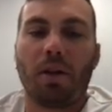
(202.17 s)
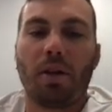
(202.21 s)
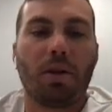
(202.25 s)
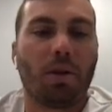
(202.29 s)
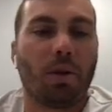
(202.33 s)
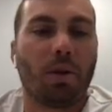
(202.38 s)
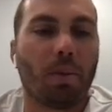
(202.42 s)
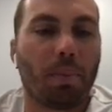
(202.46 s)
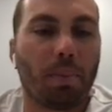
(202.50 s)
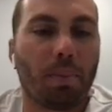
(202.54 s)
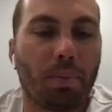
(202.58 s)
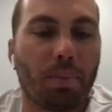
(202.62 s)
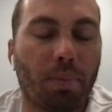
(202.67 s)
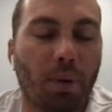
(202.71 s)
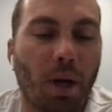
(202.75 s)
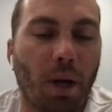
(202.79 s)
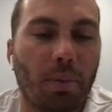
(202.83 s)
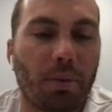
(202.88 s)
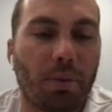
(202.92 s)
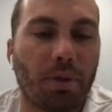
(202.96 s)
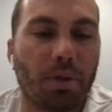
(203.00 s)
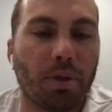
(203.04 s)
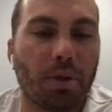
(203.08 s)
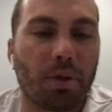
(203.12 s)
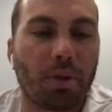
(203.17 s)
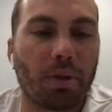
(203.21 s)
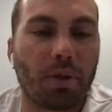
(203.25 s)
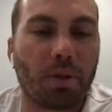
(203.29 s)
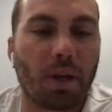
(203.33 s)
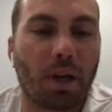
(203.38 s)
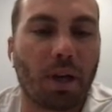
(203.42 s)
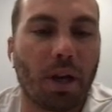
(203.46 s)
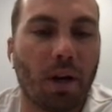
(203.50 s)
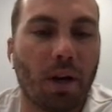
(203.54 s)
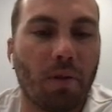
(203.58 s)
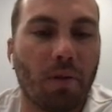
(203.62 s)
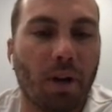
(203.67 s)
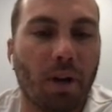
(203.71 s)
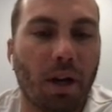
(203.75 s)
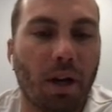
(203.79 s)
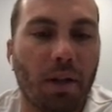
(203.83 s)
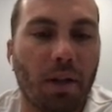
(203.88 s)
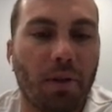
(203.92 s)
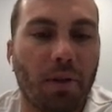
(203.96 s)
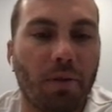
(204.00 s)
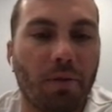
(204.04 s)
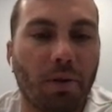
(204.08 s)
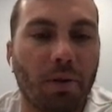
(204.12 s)
you know, props to Garrett
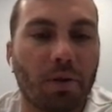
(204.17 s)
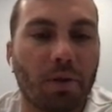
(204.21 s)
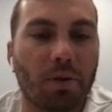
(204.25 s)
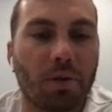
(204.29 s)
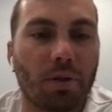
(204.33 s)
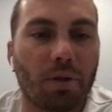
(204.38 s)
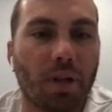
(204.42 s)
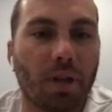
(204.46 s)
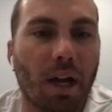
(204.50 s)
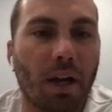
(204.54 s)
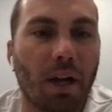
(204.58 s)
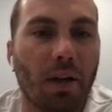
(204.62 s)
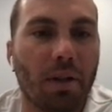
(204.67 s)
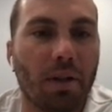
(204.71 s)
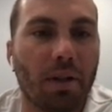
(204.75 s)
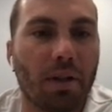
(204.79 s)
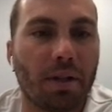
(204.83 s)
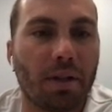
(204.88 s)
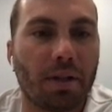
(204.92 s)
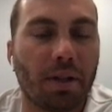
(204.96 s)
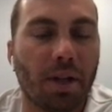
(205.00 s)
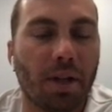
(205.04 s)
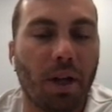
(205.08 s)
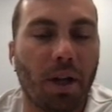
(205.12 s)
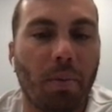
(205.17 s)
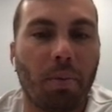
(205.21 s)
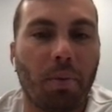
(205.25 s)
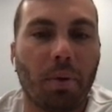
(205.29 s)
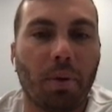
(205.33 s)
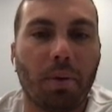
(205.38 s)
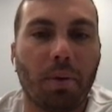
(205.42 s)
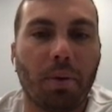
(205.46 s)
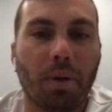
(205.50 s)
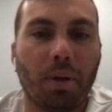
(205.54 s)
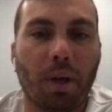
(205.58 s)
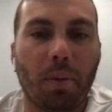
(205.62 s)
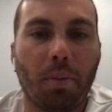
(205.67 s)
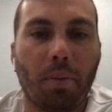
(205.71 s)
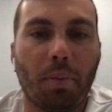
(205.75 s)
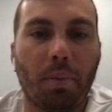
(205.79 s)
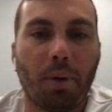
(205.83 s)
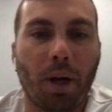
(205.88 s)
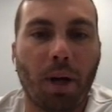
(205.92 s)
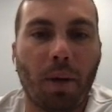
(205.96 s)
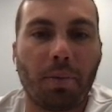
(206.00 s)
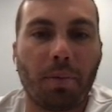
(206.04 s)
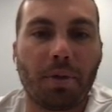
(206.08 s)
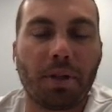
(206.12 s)
Riley for dialing this up and
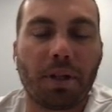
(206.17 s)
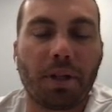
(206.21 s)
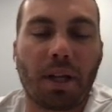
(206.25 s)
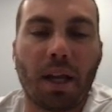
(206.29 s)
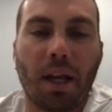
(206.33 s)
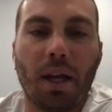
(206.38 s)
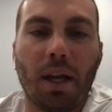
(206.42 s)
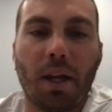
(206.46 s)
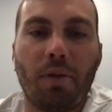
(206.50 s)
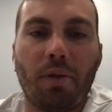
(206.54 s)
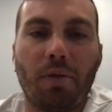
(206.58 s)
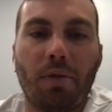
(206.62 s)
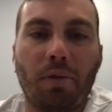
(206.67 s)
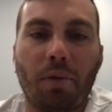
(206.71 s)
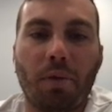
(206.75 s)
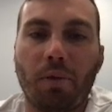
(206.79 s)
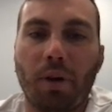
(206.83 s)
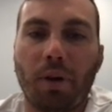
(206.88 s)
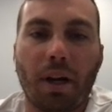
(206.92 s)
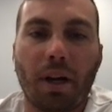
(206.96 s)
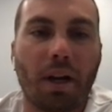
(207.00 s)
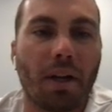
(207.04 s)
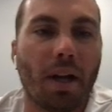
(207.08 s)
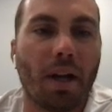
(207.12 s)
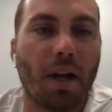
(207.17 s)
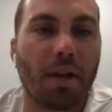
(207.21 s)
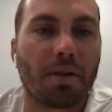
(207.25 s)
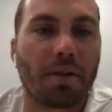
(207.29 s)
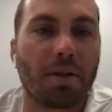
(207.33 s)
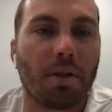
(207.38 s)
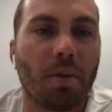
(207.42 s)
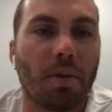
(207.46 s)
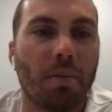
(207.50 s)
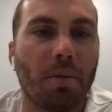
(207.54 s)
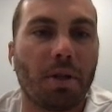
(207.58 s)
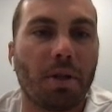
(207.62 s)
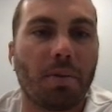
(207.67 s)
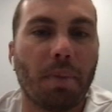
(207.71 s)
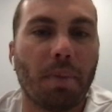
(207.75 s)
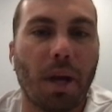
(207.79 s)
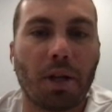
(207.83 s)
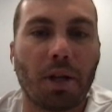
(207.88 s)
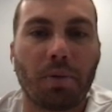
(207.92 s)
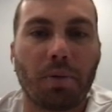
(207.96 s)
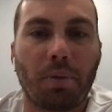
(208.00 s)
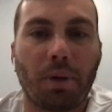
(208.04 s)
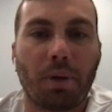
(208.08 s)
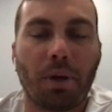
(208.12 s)
props to Cade for recognizing the
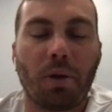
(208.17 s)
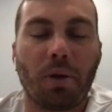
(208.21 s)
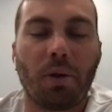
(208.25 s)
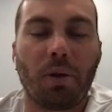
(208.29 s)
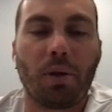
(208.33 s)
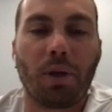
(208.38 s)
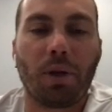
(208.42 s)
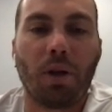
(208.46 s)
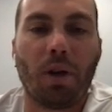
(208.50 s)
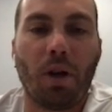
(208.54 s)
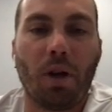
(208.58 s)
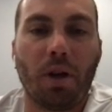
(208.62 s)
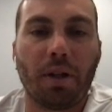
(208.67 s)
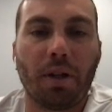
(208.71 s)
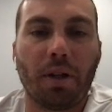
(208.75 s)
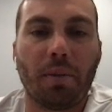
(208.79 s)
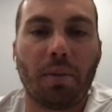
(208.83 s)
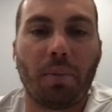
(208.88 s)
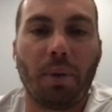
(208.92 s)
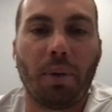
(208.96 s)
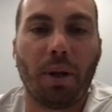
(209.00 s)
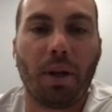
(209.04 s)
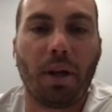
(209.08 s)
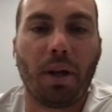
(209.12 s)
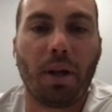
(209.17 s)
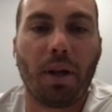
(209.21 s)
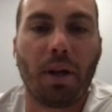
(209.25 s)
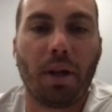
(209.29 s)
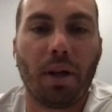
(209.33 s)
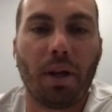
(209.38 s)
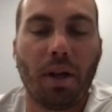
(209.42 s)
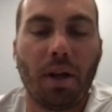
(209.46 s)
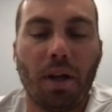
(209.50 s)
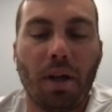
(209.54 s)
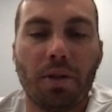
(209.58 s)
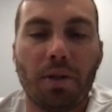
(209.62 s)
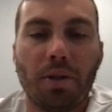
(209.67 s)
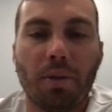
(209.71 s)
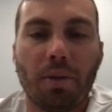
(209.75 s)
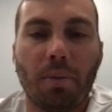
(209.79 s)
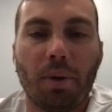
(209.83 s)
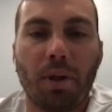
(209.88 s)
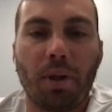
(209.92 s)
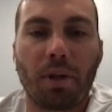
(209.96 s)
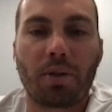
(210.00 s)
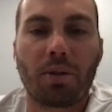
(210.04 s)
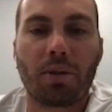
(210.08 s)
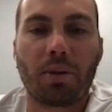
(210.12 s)
mismatch pretty early on in the play. So
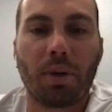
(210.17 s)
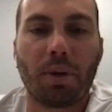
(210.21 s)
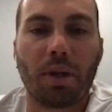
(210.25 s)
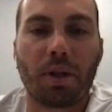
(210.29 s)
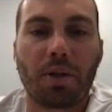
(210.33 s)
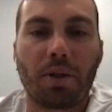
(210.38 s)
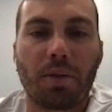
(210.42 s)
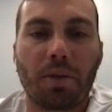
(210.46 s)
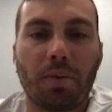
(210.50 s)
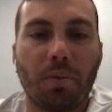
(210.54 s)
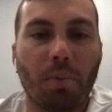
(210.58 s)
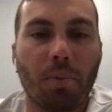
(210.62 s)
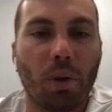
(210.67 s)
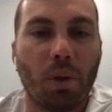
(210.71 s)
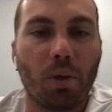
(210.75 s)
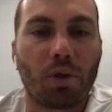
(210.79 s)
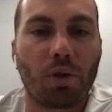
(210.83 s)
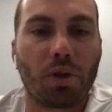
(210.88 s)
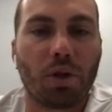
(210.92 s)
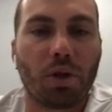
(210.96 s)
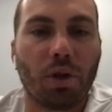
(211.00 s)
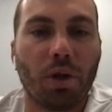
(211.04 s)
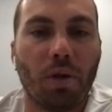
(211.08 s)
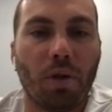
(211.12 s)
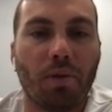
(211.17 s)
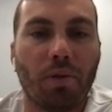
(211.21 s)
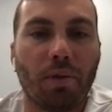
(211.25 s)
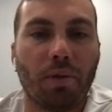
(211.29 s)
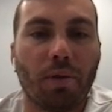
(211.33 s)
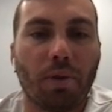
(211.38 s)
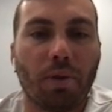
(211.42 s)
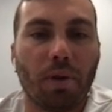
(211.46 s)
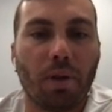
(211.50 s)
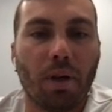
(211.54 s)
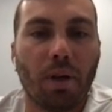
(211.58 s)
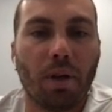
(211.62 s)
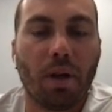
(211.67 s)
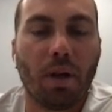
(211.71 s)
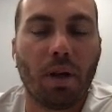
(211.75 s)
Brenningstuhl gets motioned over.